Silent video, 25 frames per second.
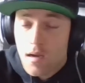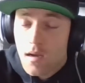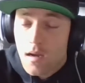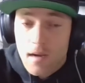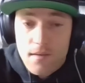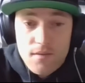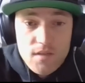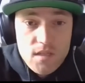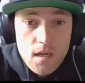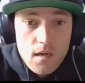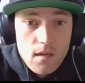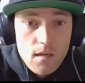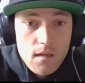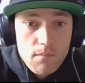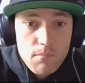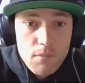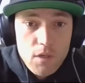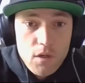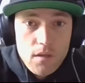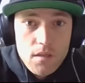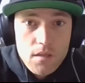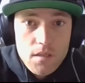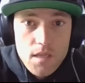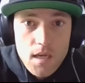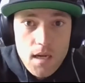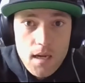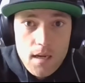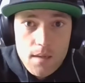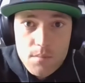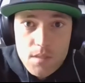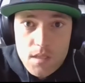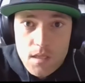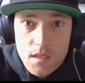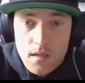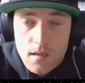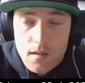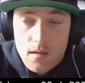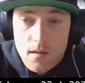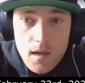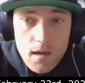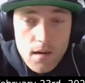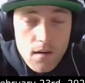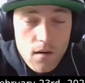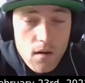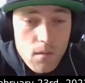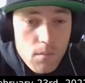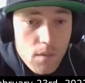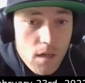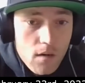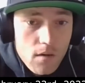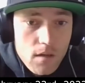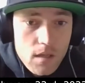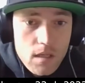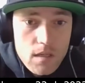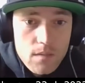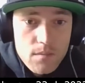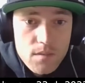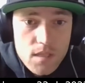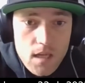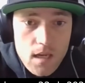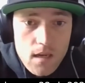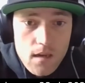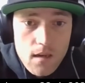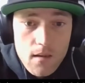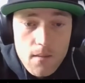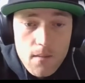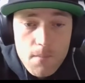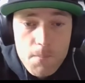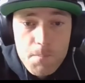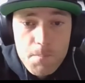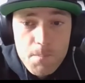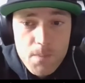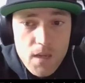I've said it a million times, and I mean I'll keep saying it.